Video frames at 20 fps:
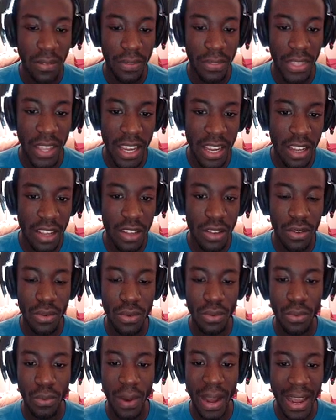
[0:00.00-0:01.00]
Thank
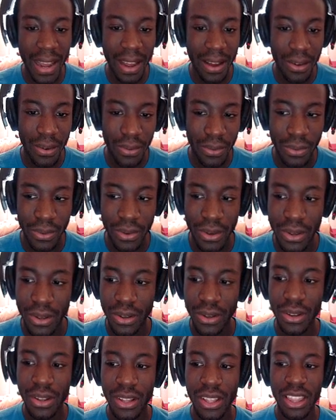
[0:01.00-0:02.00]
you! Wow!
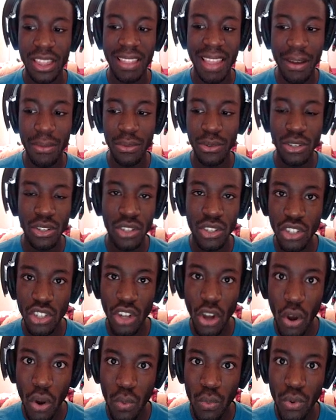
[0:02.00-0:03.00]
That was
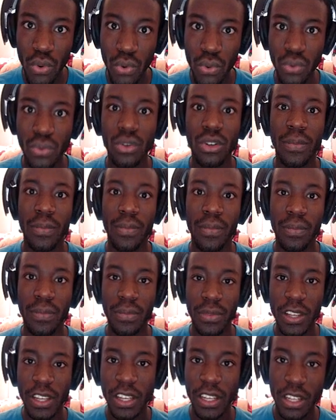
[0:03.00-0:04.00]
so rude.
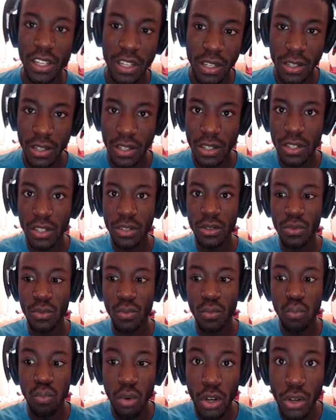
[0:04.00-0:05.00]

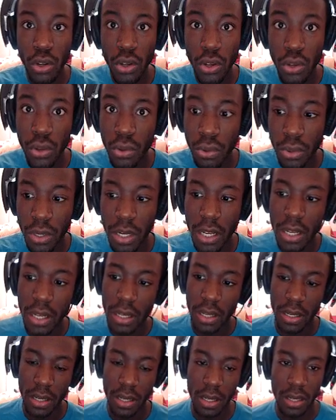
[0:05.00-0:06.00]
Rude.
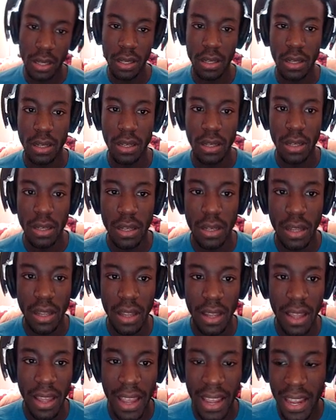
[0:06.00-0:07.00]

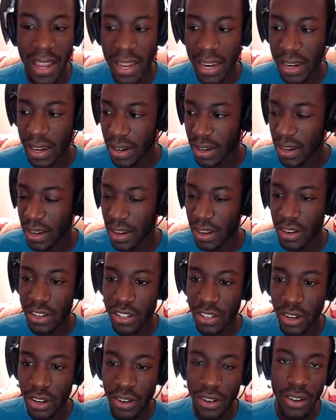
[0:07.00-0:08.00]
And uh, you
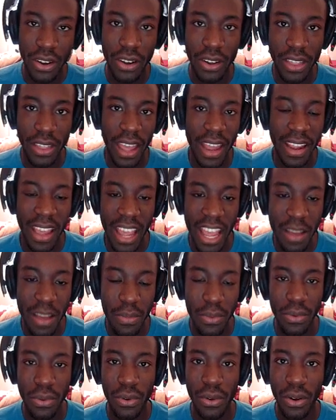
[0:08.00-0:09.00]
just heard all that
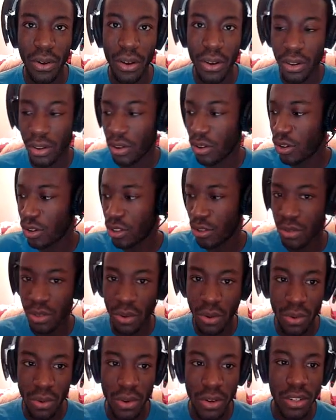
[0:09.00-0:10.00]
cable, all, all those
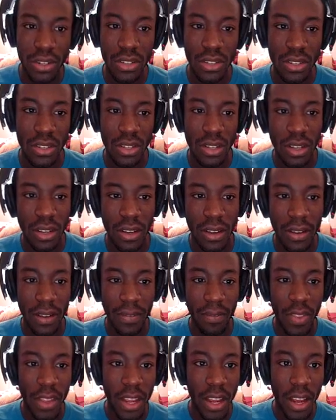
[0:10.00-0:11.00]
cords.
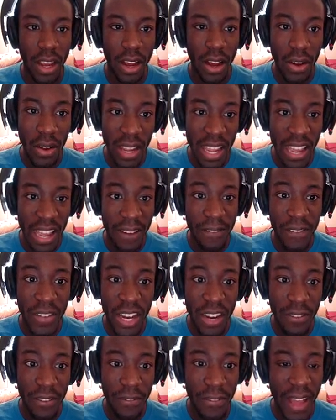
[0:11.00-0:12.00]
Oh yeah,
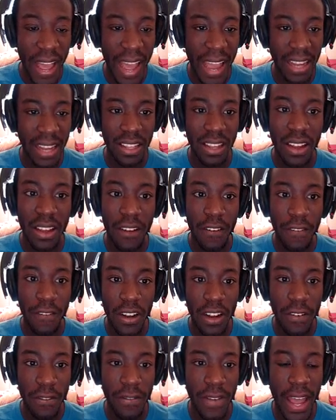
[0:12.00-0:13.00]
fun fact.
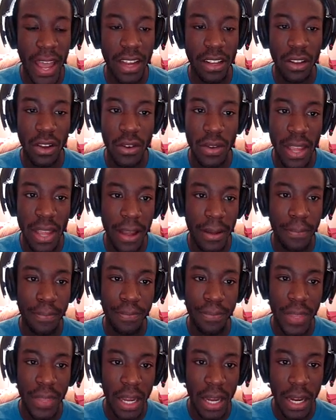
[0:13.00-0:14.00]
Fun fact. Oh yeah.
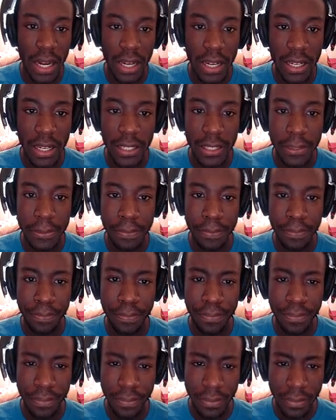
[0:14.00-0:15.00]
Um,